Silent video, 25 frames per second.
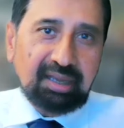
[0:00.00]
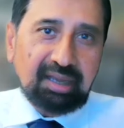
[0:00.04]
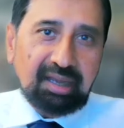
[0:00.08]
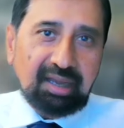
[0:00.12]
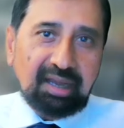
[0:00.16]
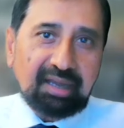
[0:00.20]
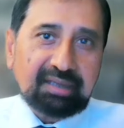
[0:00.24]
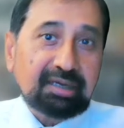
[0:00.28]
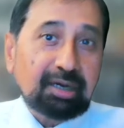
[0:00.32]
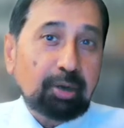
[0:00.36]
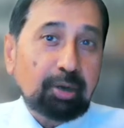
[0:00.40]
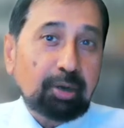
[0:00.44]

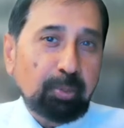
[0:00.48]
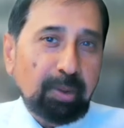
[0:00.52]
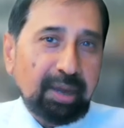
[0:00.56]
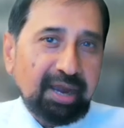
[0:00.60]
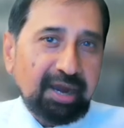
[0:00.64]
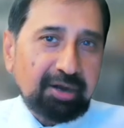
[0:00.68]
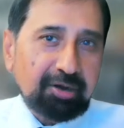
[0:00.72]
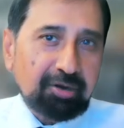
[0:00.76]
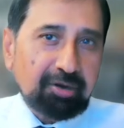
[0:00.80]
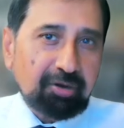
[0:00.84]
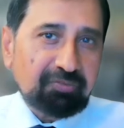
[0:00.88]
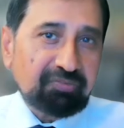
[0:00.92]
and are
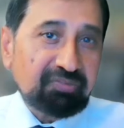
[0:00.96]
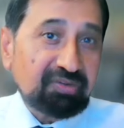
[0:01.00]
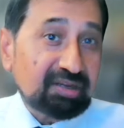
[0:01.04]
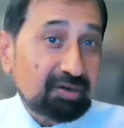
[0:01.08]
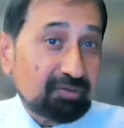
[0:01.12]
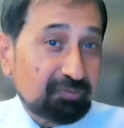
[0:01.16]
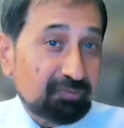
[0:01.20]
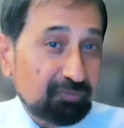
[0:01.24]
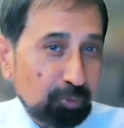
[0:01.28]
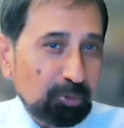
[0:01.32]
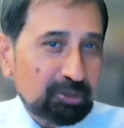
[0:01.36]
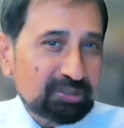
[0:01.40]
aware of and
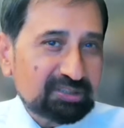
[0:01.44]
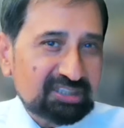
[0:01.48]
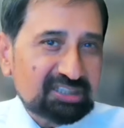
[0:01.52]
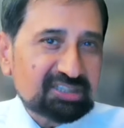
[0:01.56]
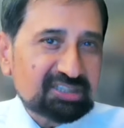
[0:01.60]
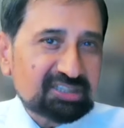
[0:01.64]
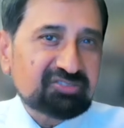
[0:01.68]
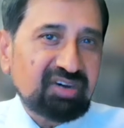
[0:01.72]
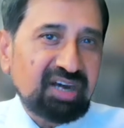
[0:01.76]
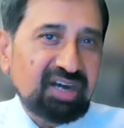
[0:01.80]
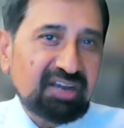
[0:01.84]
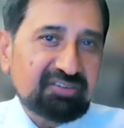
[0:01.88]
avoid these
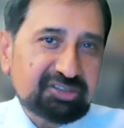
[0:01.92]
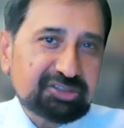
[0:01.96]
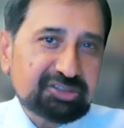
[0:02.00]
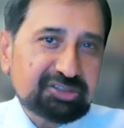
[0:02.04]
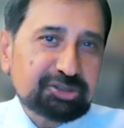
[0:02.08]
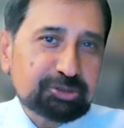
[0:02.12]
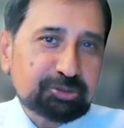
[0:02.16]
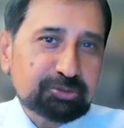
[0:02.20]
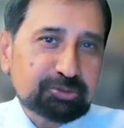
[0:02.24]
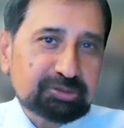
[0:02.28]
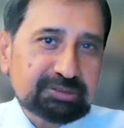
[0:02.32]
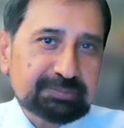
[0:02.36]
5
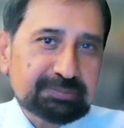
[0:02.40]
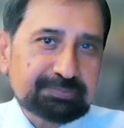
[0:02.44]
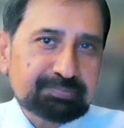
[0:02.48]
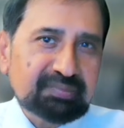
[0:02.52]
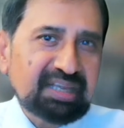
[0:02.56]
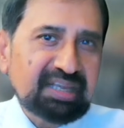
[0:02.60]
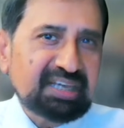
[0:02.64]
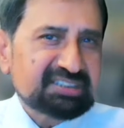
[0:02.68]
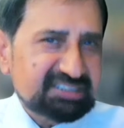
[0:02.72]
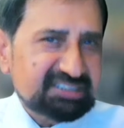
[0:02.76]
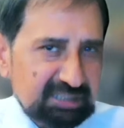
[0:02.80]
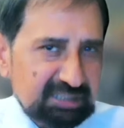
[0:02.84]
issues,
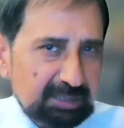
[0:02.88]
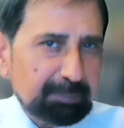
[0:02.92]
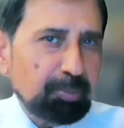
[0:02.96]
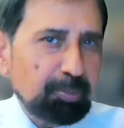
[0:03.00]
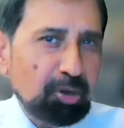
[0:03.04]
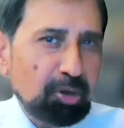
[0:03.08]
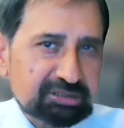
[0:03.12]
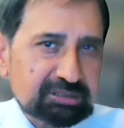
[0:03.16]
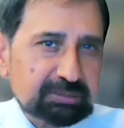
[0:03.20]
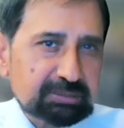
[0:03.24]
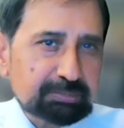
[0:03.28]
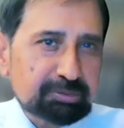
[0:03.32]
it's still
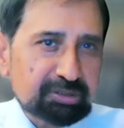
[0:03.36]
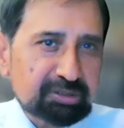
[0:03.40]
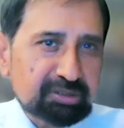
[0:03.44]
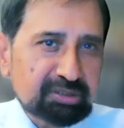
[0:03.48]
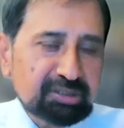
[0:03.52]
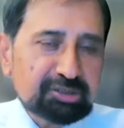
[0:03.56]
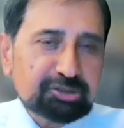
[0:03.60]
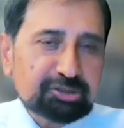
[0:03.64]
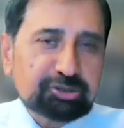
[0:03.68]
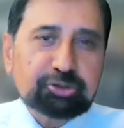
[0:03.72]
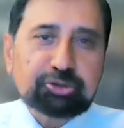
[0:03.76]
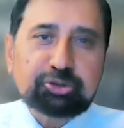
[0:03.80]
possible
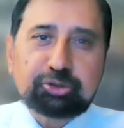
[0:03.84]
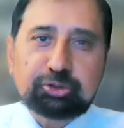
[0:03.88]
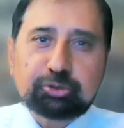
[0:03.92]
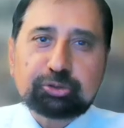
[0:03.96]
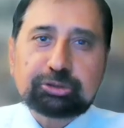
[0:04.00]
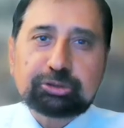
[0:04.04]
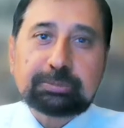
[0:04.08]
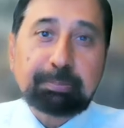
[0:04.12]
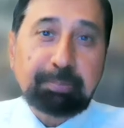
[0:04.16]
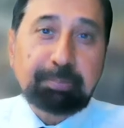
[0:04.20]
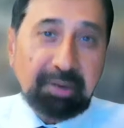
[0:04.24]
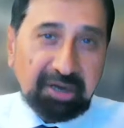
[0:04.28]
to
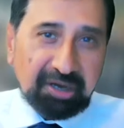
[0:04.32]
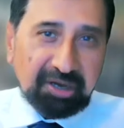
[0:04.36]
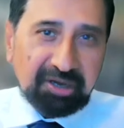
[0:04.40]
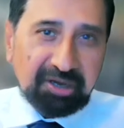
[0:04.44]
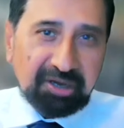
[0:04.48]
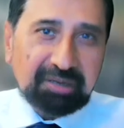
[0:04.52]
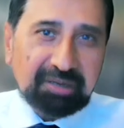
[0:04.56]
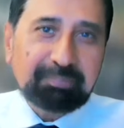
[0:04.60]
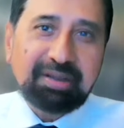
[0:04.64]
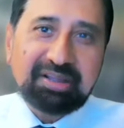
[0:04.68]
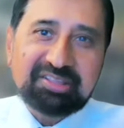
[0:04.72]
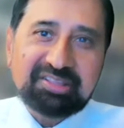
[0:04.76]
use
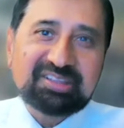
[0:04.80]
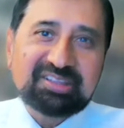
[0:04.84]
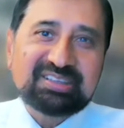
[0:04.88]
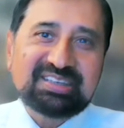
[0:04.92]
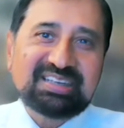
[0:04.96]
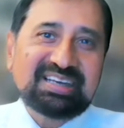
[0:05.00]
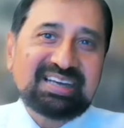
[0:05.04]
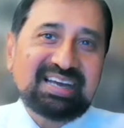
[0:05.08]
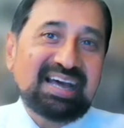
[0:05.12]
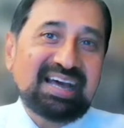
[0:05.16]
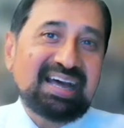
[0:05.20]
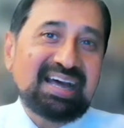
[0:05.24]
BRRRR method,
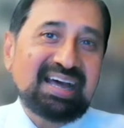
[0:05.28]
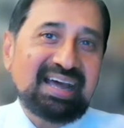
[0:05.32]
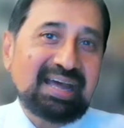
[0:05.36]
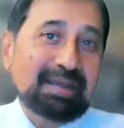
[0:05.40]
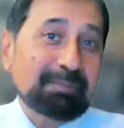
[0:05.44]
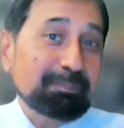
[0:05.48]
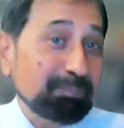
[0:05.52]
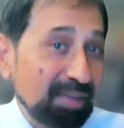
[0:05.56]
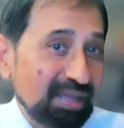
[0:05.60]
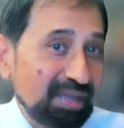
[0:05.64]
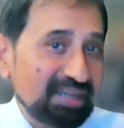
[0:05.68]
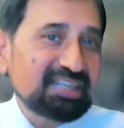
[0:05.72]

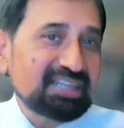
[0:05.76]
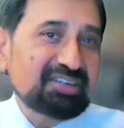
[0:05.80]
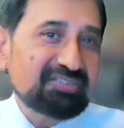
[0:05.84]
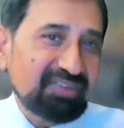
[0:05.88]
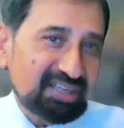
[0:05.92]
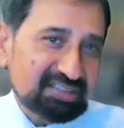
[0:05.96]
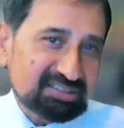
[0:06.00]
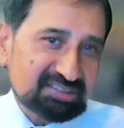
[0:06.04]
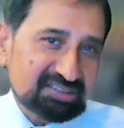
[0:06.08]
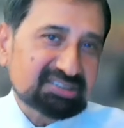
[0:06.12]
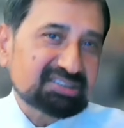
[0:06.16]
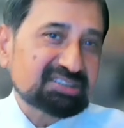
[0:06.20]
and many
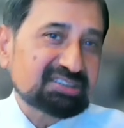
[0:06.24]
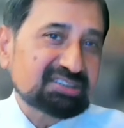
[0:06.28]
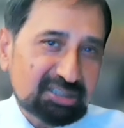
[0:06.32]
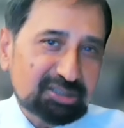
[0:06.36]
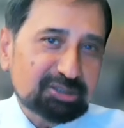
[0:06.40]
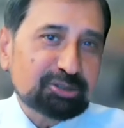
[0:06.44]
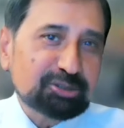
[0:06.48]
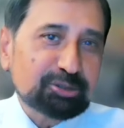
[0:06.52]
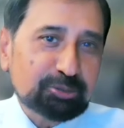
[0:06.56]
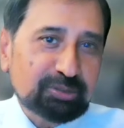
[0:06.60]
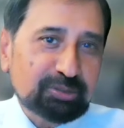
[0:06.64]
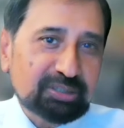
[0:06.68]
investors still
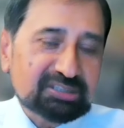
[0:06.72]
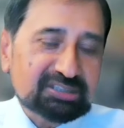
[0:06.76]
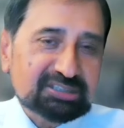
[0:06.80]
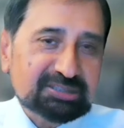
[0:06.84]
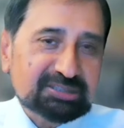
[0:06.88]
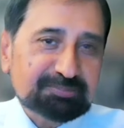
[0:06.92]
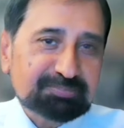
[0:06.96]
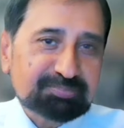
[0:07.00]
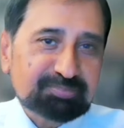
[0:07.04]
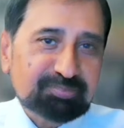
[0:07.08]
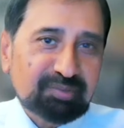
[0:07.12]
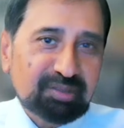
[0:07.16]
do this.
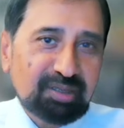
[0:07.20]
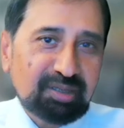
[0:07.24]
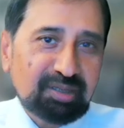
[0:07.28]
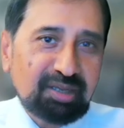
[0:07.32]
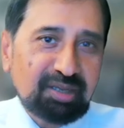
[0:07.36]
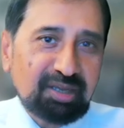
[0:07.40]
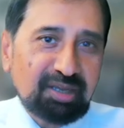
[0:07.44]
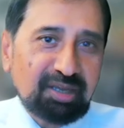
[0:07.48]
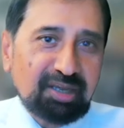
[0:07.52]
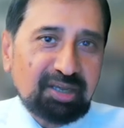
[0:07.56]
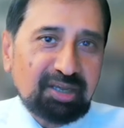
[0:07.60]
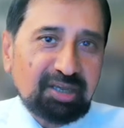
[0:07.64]

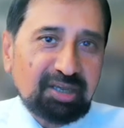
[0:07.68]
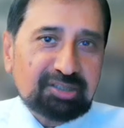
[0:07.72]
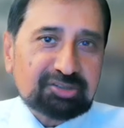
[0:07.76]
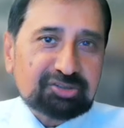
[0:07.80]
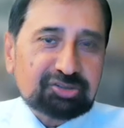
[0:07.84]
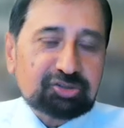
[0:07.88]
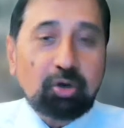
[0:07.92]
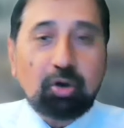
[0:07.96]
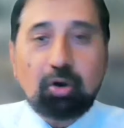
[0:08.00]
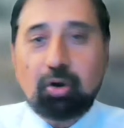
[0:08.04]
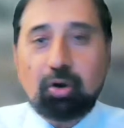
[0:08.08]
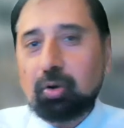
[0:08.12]

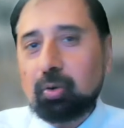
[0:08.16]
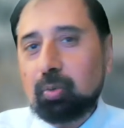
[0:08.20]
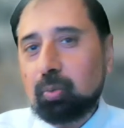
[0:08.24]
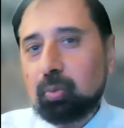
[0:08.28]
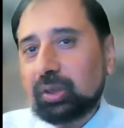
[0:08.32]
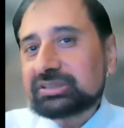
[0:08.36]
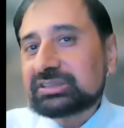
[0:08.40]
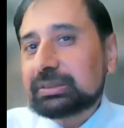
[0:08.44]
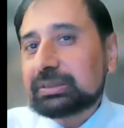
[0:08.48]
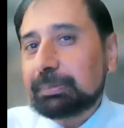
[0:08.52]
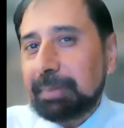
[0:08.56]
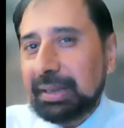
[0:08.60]
So
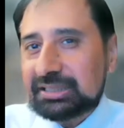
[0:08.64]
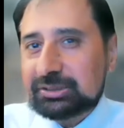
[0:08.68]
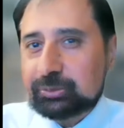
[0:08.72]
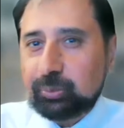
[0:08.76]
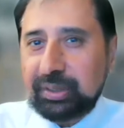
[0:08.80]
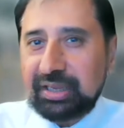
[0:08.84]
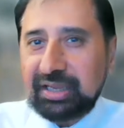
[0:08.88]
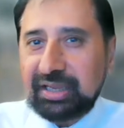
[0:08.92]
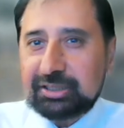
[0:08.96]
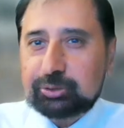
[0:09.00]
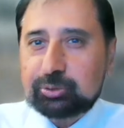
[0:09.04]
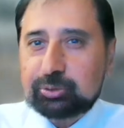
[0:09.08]
what's the best
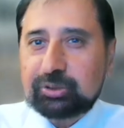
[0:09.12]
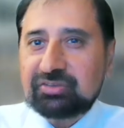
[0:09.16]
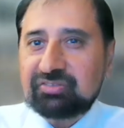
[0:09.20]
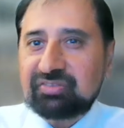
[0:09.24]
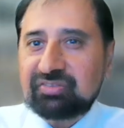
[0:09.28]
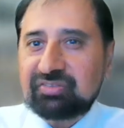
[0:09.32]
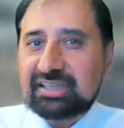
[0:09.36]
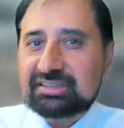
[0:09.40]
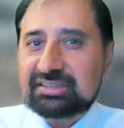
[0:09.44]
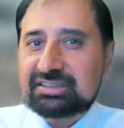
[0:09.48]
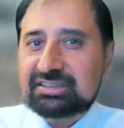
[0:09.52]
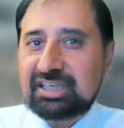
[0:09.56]
way to invest